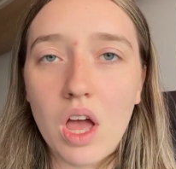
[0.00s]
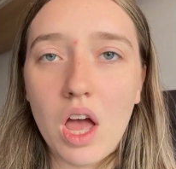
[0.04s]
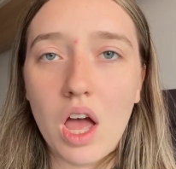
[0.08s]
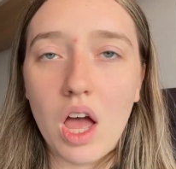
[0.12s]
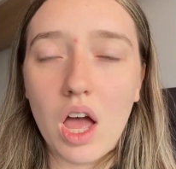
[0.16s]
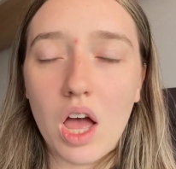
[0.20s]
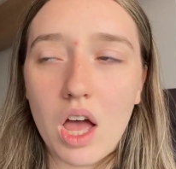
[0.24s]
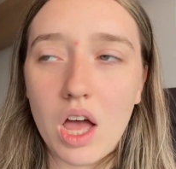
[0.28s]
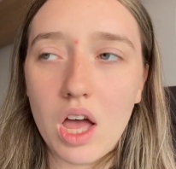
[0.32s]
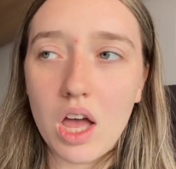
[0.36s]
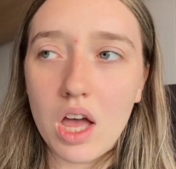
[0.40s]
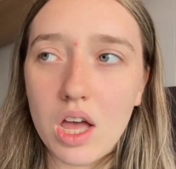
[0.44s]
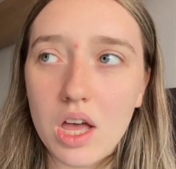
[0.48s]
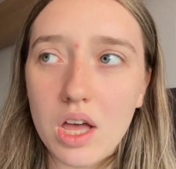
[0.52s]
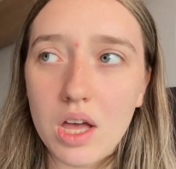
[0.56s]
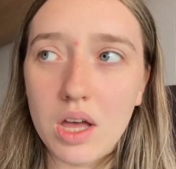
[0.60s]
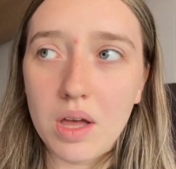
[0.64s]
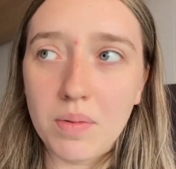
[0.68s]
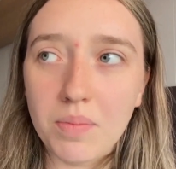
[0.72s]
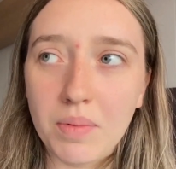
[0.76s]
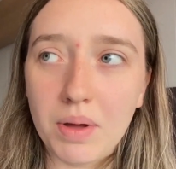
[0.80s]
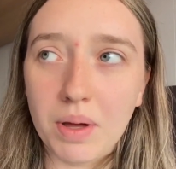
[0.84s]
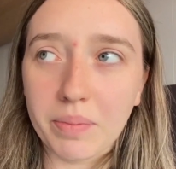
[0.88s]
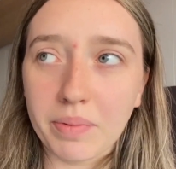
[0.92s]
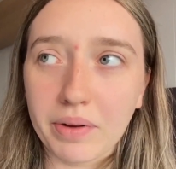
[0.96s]

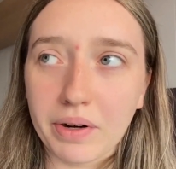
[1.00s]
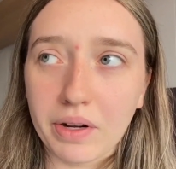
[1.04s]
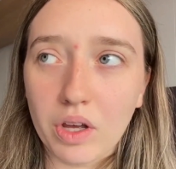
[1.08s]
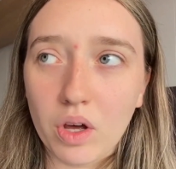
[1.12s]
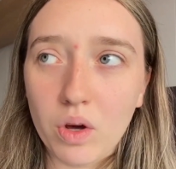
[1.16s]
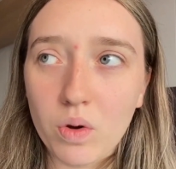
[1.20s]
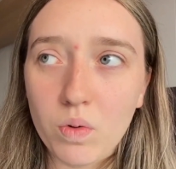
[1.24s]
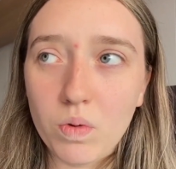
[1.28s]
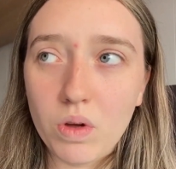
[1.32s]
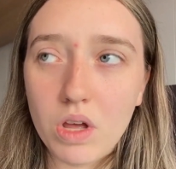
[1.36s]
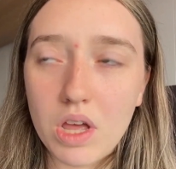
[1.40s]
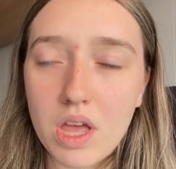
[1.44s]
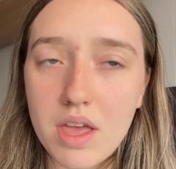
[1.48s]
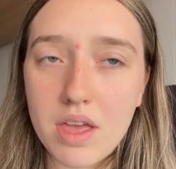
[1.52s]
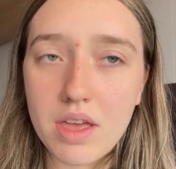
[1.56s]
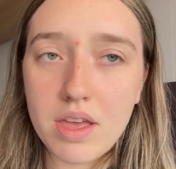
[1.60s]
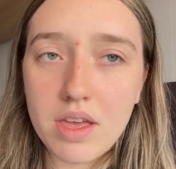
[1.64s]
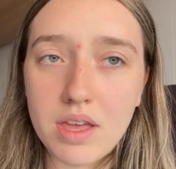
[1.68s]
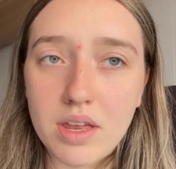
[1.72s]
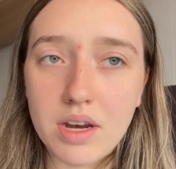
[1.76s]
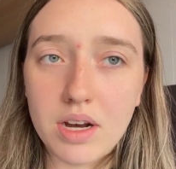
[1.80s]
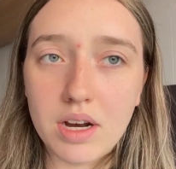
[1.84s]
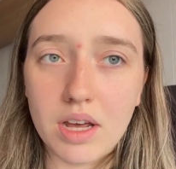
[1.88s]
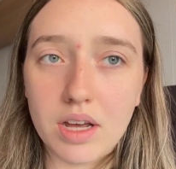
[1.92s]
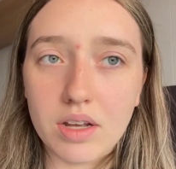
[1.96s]
Um, I'm gonna go,
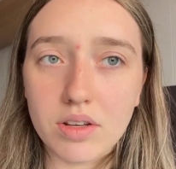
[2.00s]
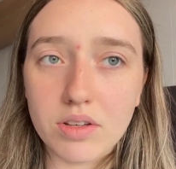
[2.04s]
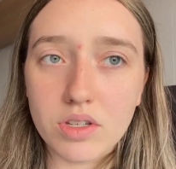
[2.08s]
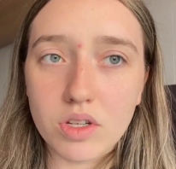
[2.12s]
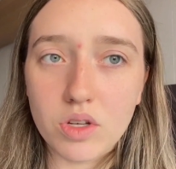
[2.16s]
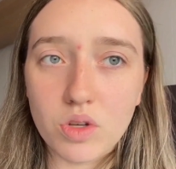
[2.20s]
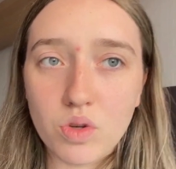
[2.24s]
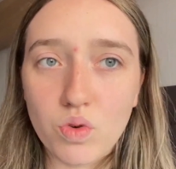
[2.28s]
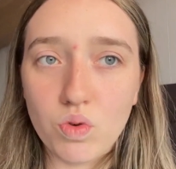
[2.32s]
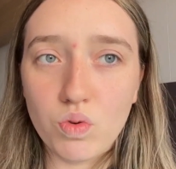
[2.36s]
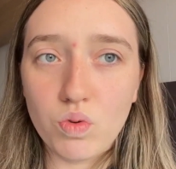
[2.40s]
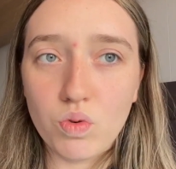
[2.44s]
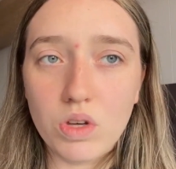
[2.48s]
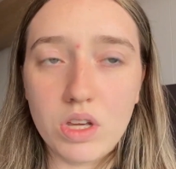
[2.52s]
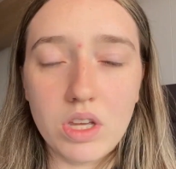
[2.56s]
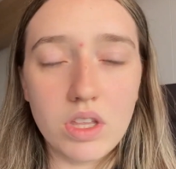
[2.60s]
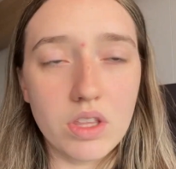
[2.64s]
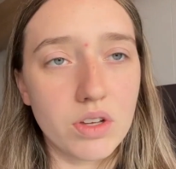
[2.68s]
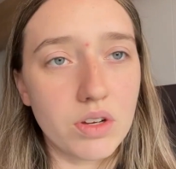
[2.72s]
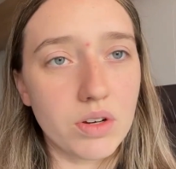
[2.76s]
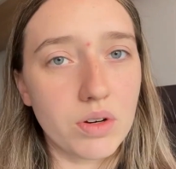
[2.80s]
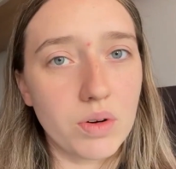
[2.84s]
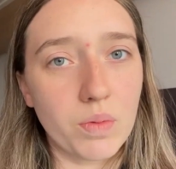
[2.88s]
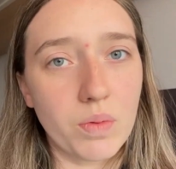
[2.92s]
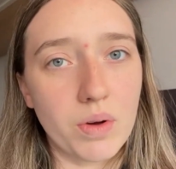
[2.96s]
and I'll see you
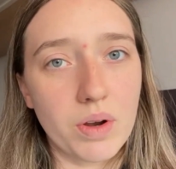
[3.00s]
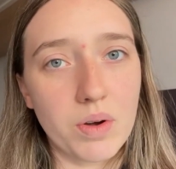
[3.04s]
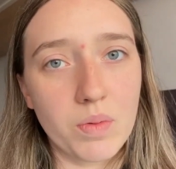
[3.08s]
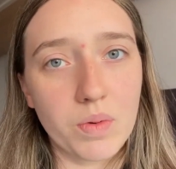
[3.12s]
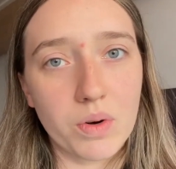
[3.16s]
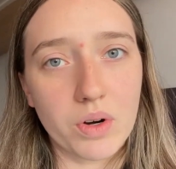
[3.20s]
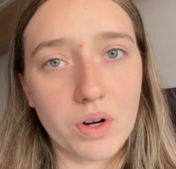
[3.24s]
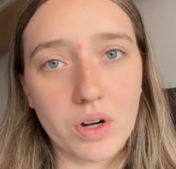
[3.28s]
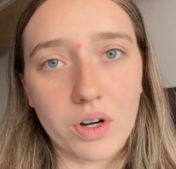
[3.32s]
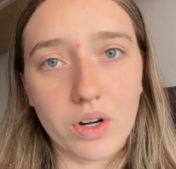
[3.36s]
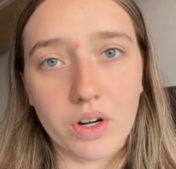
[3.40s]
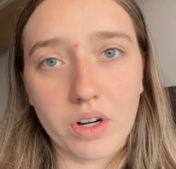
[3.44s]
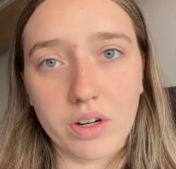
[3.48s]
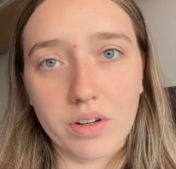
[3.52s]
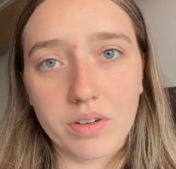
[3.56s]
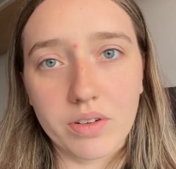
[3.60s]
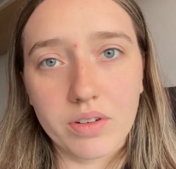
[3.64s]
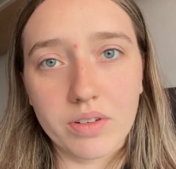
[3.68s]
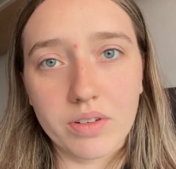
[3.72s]
either when we're